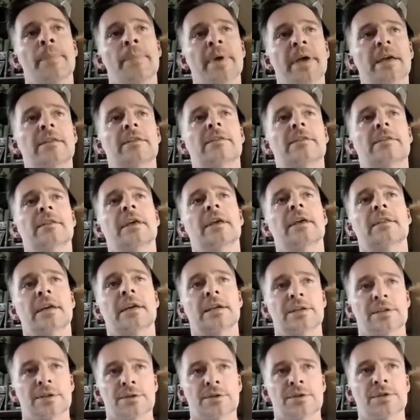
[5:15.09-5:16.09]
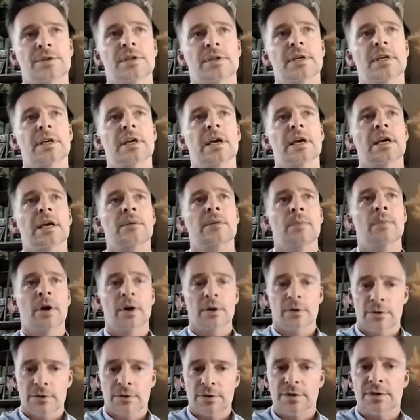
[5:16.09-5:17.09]
big thing that you see in
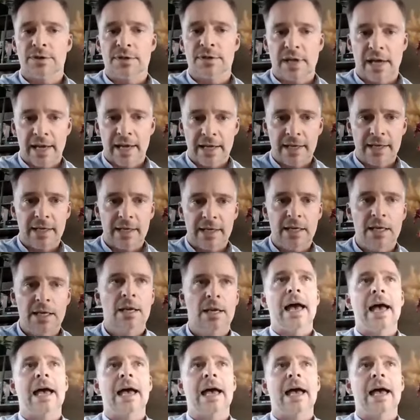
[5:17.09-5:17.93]
modern society.